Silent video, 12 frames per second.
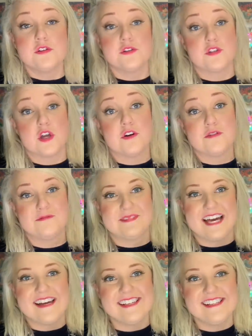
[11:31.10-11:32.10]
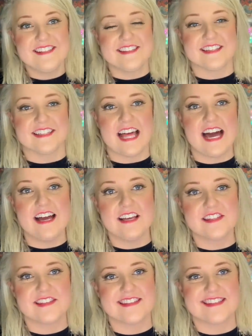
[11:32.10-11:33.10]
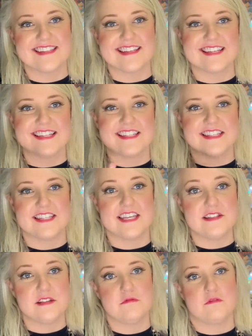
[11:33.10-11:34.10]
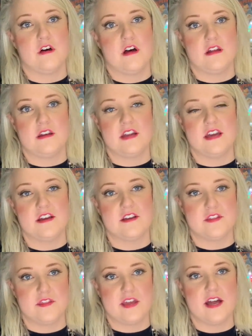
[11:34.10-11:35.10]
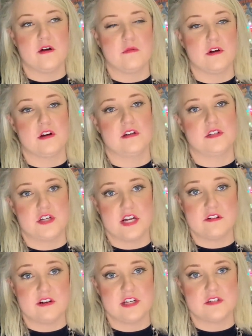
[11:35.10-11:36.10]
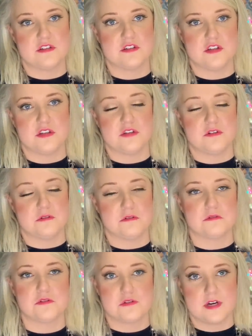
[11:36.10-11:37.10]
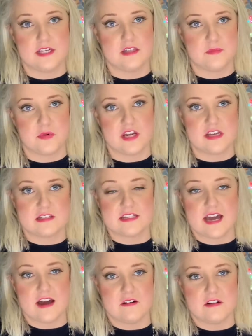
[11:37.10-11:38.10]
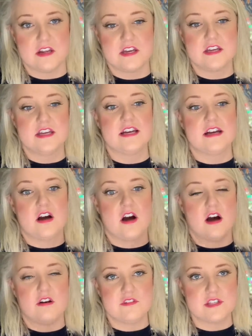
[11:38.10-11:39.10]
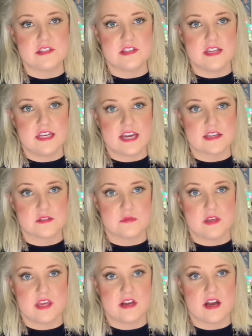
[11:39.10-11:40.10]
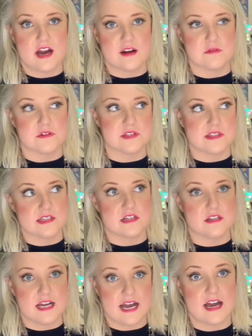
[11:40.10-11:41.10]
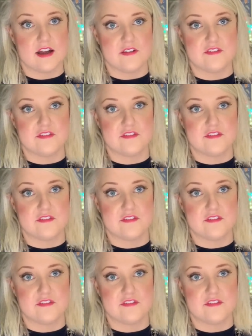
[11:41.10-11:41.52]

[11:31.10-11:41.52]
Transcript: So that is the last season one, The L Word, Generation Q trailer breakdown. Obviously next week I will still have